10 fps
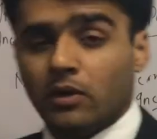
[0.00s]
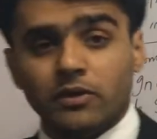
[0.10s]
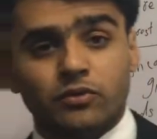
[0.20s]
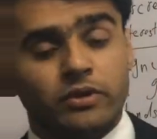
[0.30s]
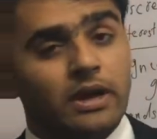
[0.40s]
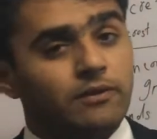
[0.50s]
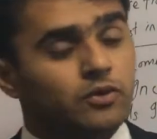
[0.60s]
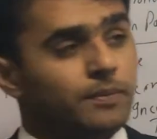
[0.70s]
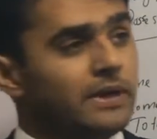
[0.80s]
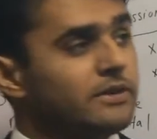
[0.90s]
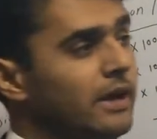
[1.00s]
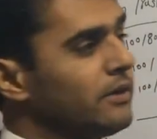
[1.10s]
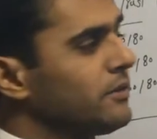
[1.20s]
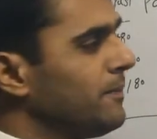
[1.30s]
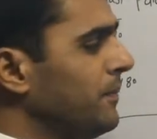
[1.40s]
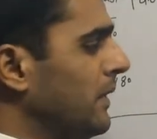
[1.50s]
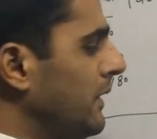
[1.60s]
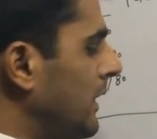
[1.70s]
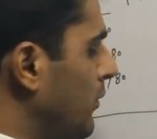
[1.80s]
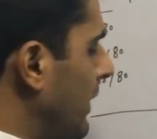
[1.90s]
on which we have to pay tax.
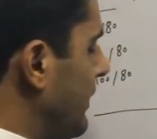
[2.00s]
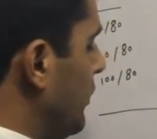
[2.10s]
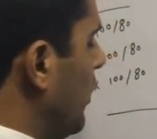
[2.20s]
That is why it is